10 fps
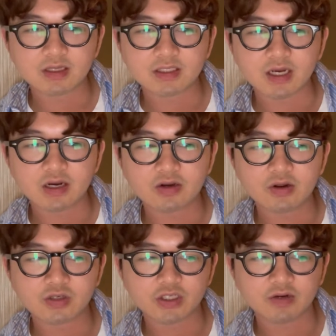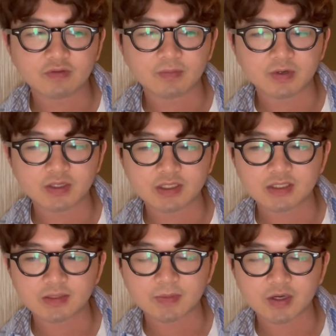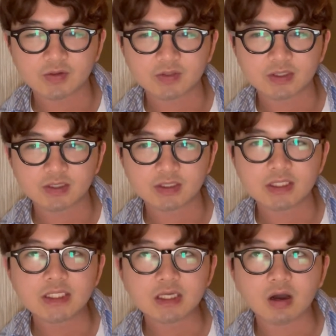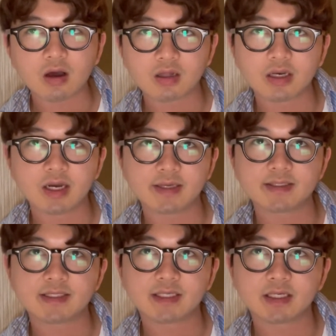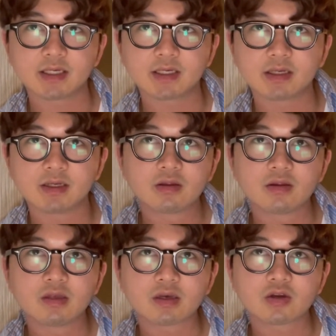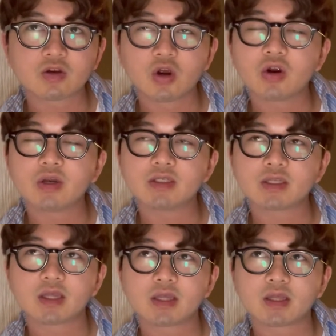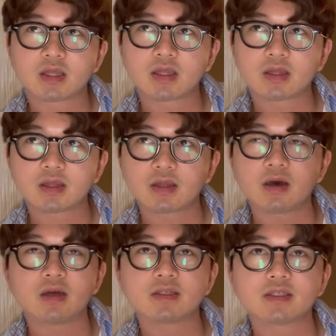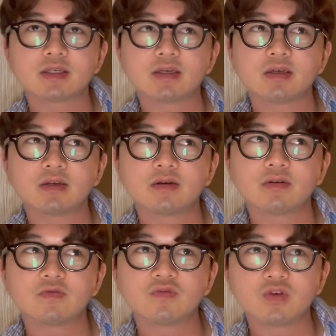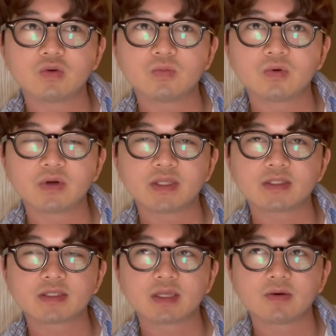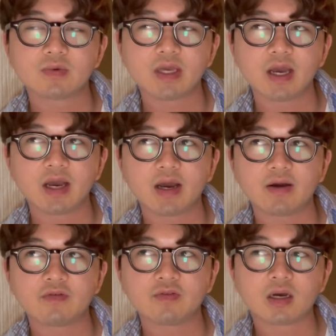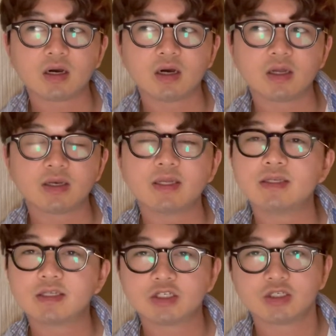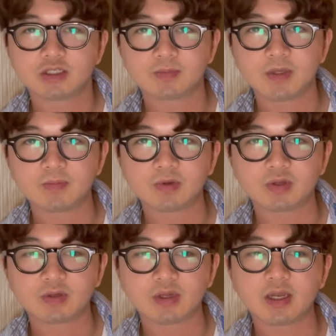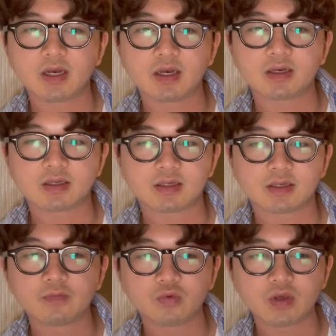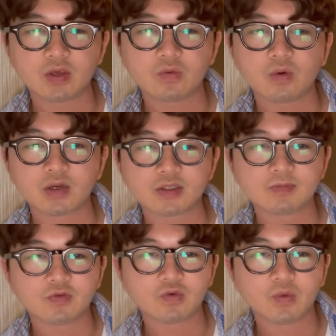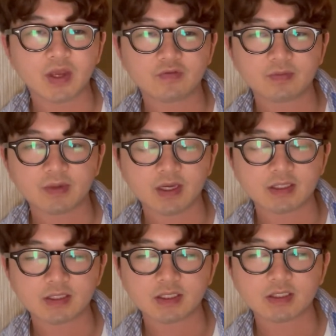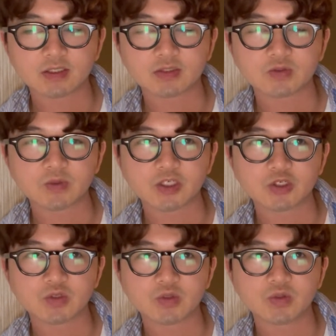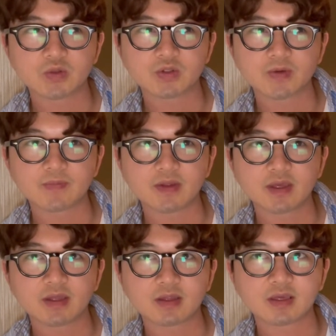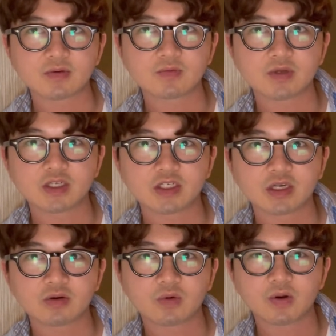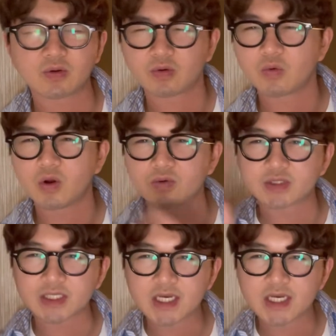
entire notion of the book is about decolonizing the current thought and viewpoints that we have on Indigenous people, and uh, we want to move away from that and switch to something that we shall quote-unquote